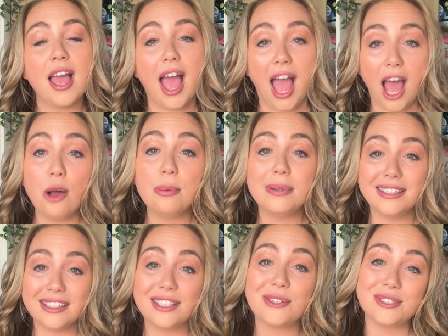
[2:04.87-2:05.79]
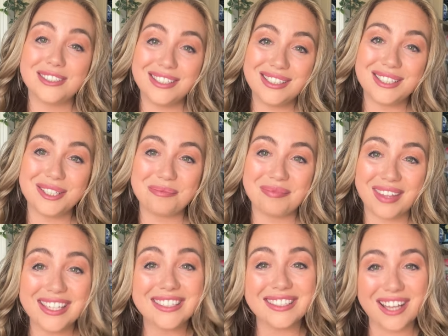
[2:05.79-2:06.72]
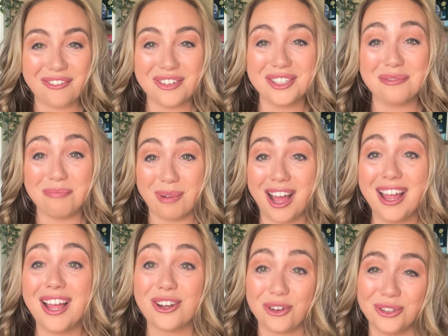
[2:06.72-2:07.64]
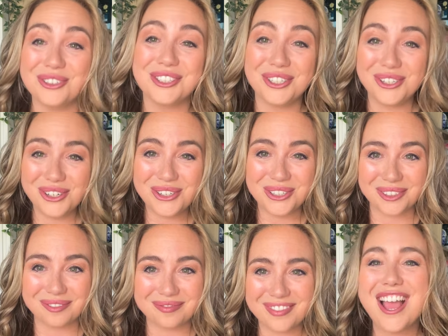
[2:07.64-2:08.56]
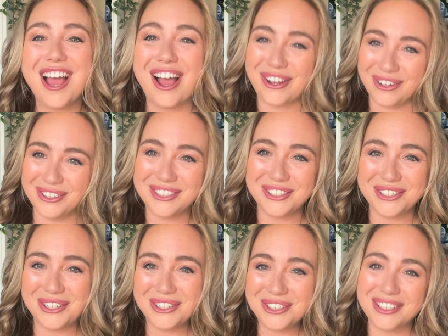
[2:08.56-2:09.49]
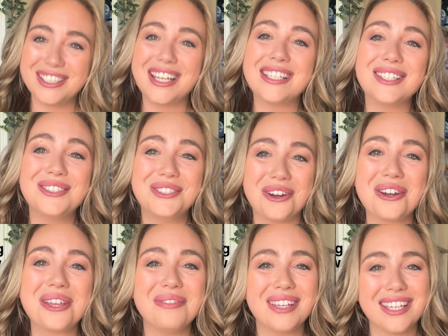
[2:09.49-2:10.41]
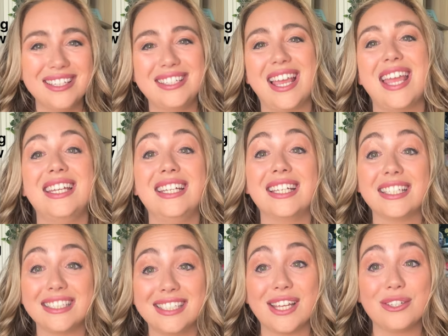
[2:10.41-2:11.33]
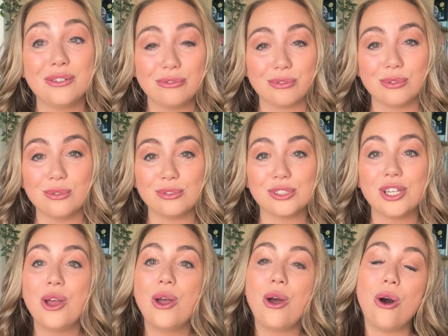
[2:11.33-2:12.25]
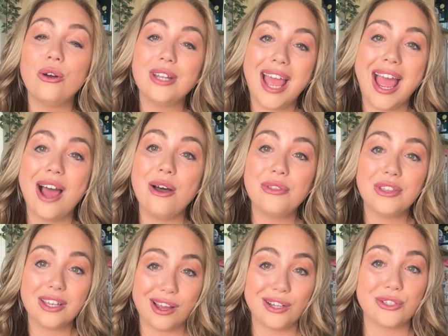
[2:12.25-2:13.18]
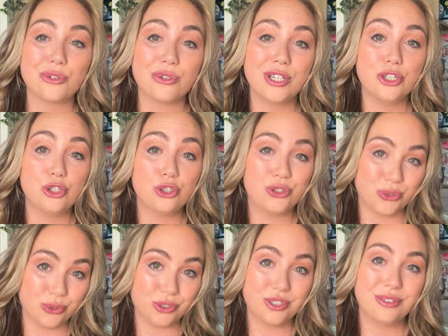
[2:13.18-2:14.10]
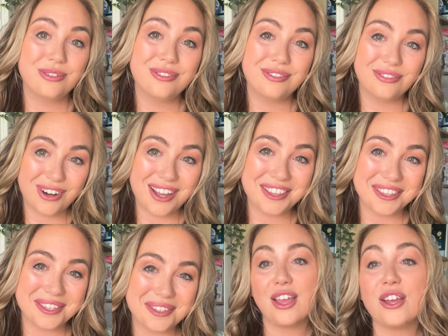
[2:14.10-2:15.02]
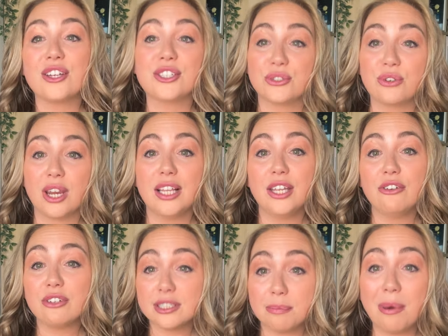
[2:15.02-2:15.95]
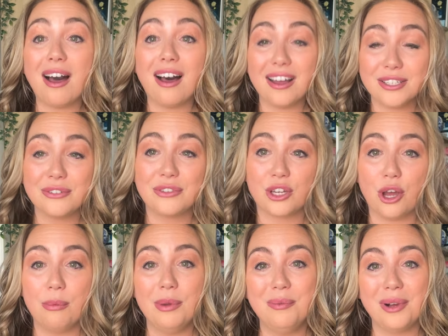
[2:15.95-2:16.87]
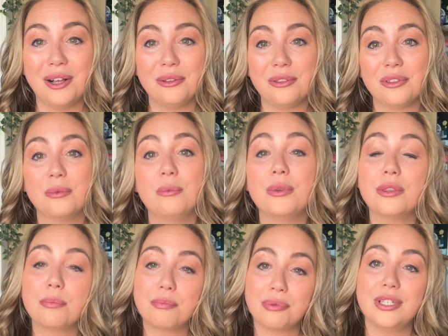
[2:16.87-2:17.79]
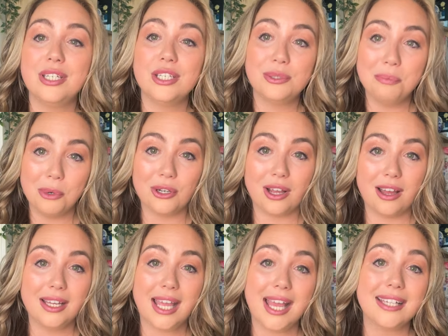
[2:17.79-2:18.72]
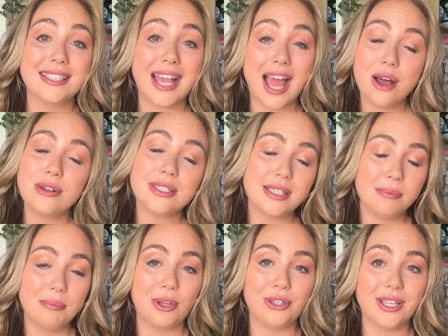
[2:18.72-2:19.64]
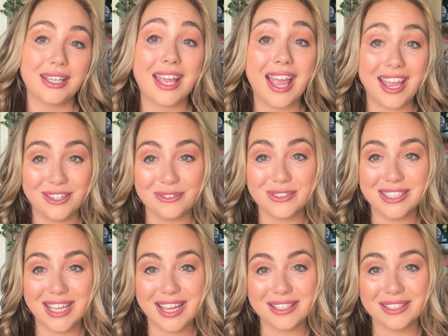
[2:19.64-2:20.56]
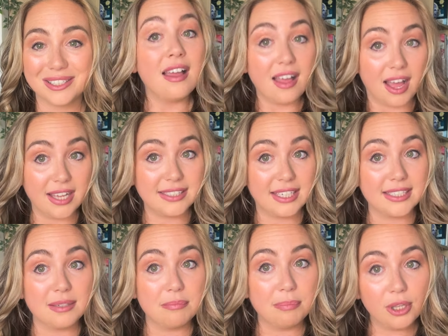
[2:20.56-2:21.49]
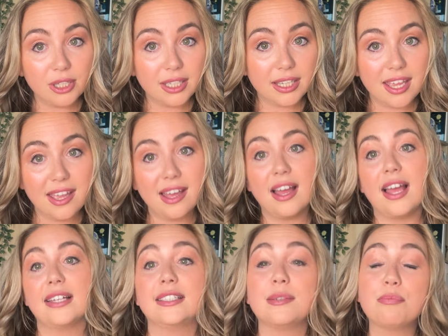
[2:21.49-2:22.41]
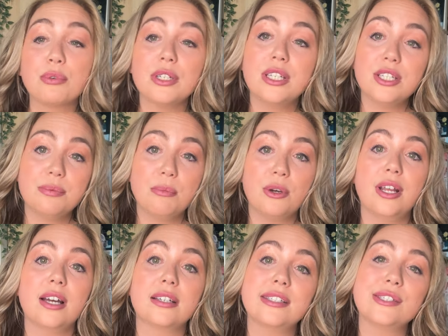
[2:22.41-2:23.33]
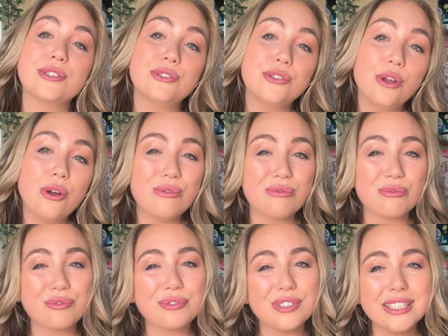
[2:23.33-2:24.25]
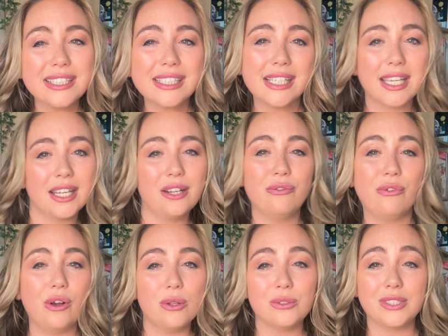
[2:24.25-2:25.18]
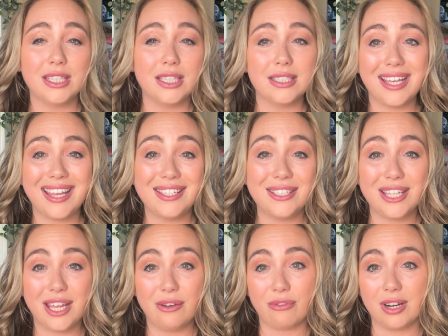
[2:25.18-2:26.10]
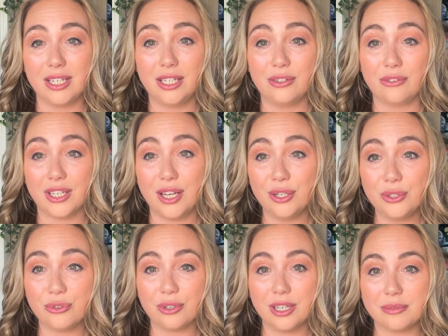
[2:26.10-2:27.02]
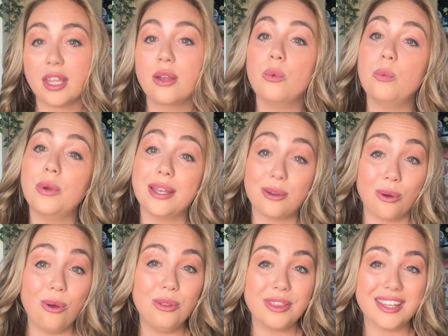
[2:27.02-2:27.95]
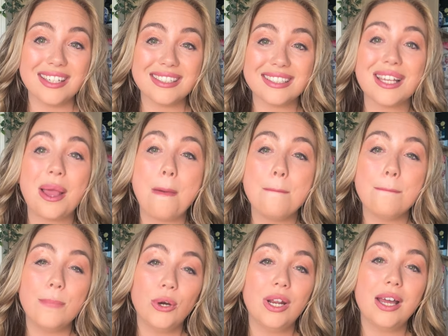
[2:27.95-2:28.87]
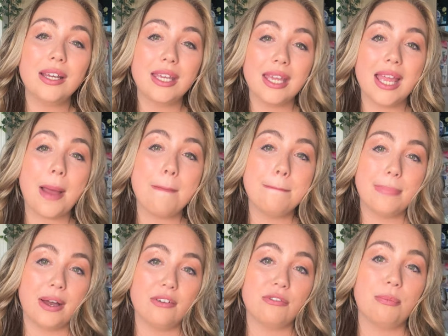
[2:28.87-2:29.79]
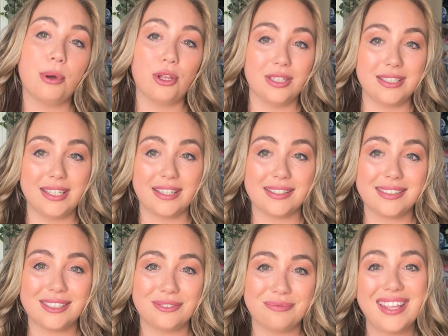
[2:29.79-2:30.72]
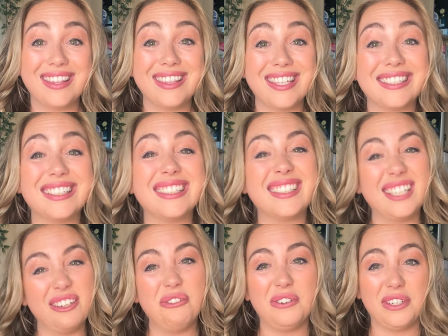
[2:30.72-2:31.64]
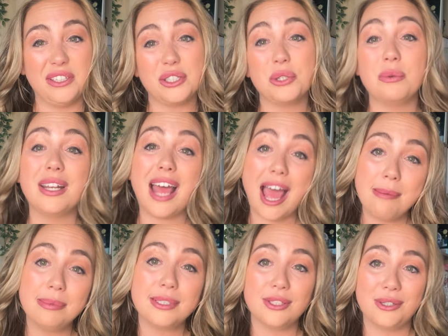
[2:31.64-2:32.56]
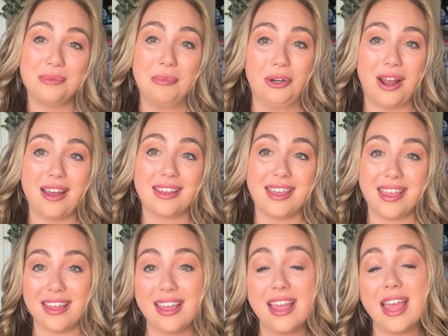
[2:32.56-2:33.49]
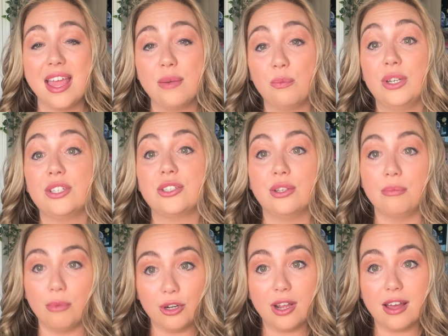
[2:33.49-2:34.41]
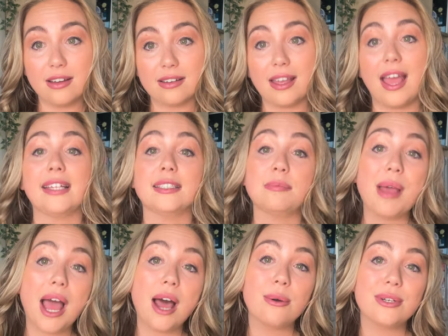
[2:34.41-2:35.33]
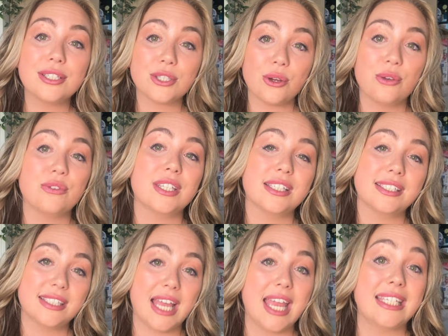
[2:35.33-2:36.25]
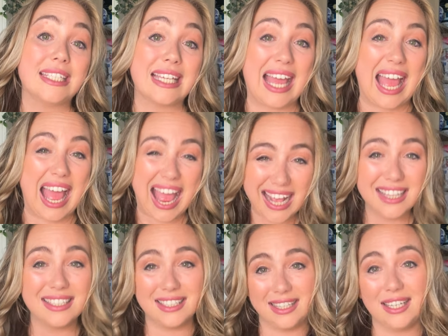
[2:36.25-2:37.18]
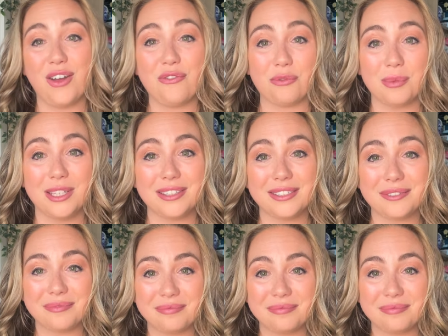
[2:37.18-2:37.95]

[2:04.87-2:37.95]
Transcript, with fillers: Our political system is governed by a constitution. A constitution is a document containing a set of rules on how the country should run. Australia is part of the Commonwealth, with the British monarch as our symbolic head of state. I say symbolic here as the British monarch does not really get involved in the day to day running of the country. We call this monarchy above politics. This is different to an absolute monarchy in which the monarch has powers over the state and the government.